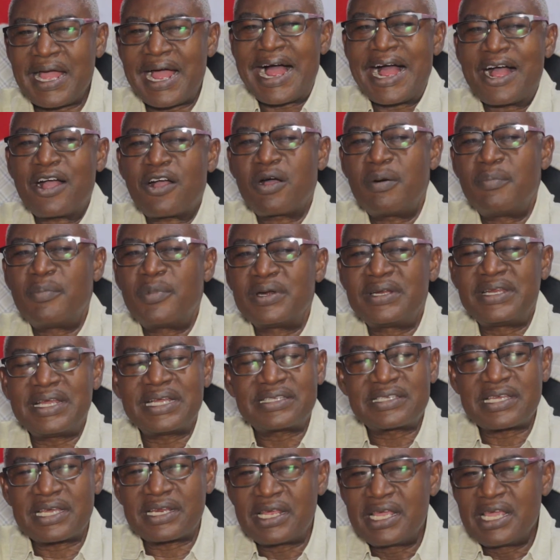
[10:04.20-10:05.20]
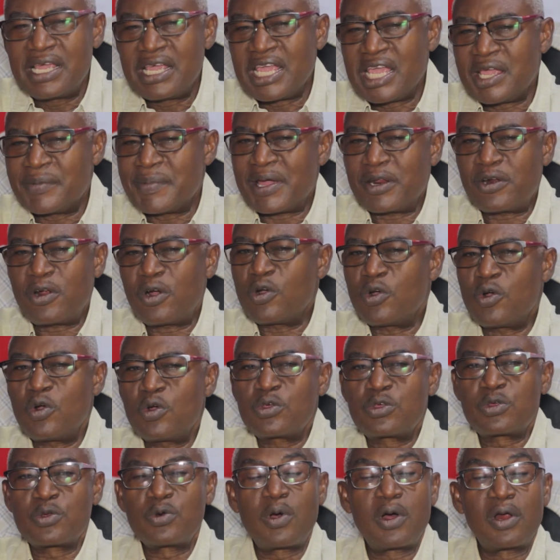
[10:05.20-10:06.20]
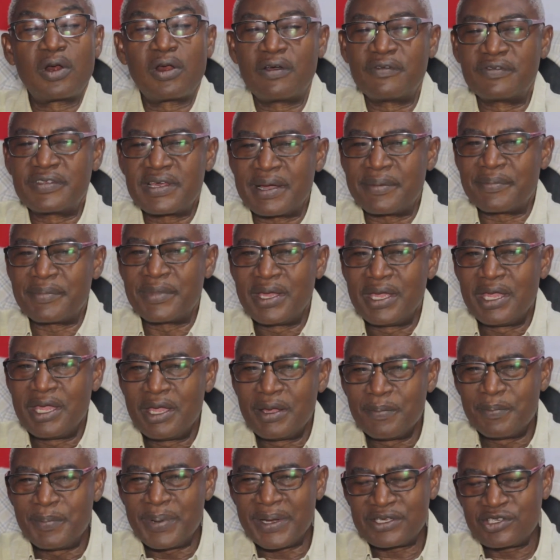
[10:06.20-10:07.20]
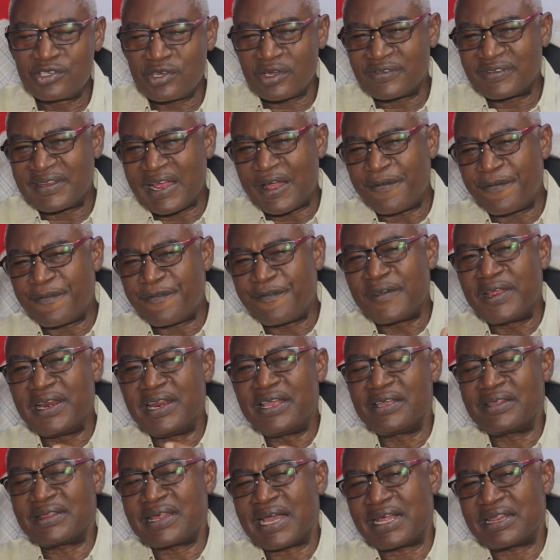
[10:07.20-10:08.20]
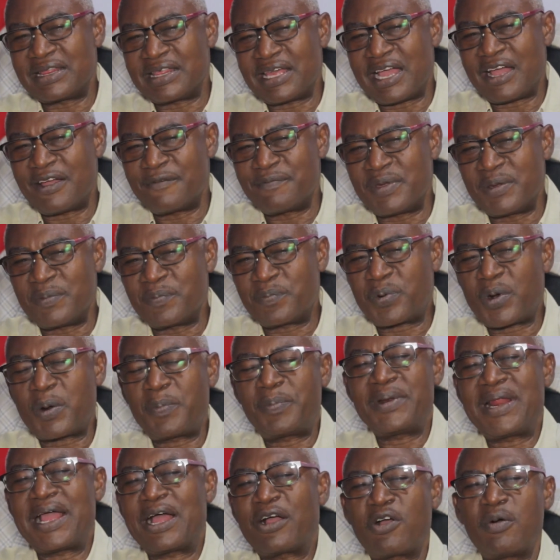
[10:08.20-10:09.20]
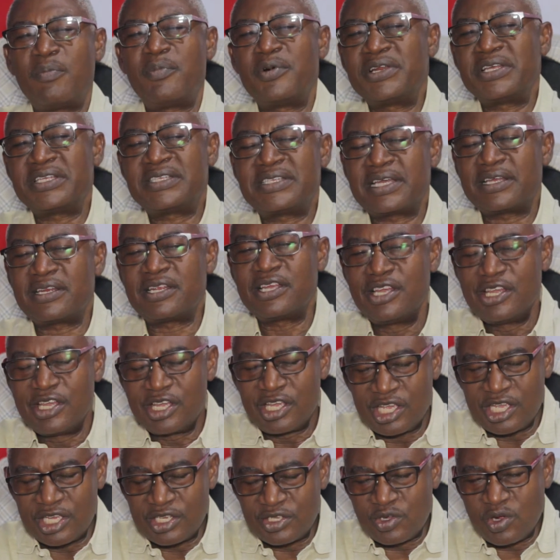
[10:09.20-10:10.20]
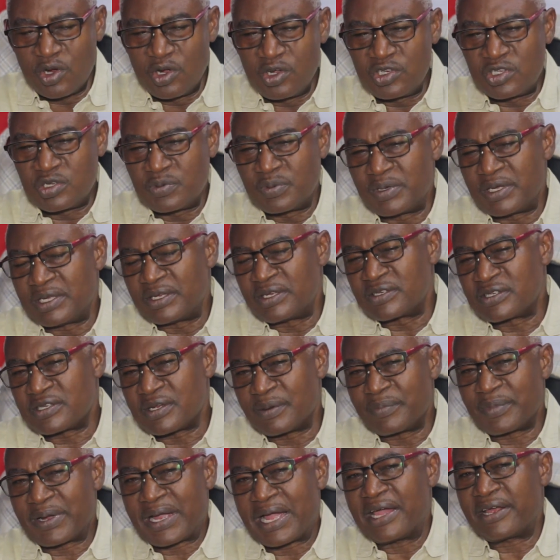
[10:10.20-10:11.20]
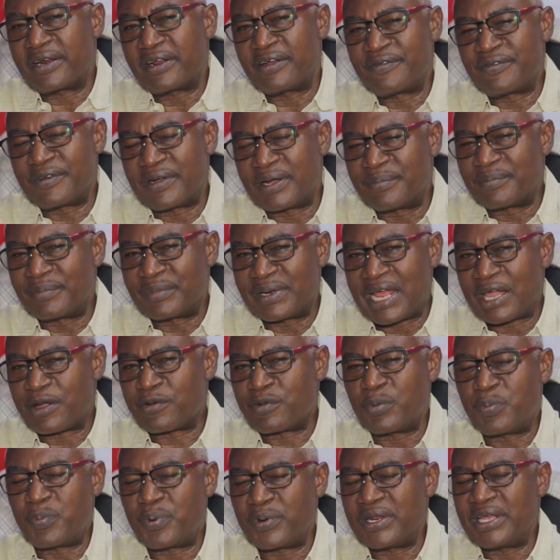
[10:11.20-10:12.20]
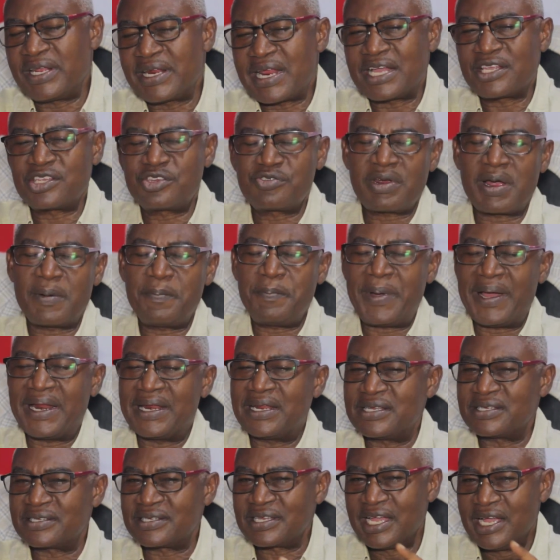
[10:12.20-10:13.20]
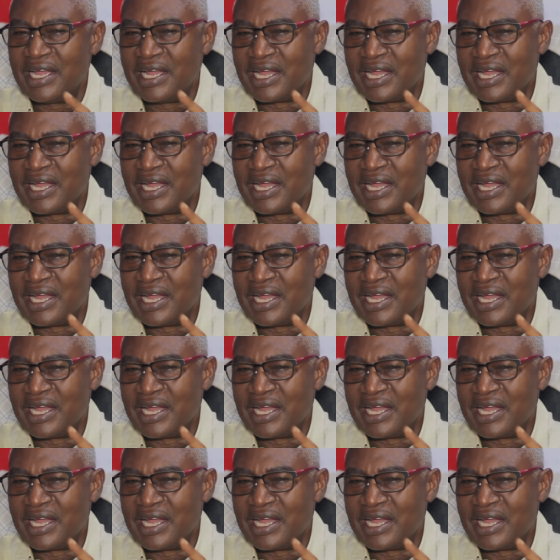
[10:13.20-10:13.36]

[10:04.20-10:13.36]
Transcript: accommodated, it might not go through all of them, but just that feeling that they have been properly accommodated is going to be some kind of, like we put in Nigerian parlance,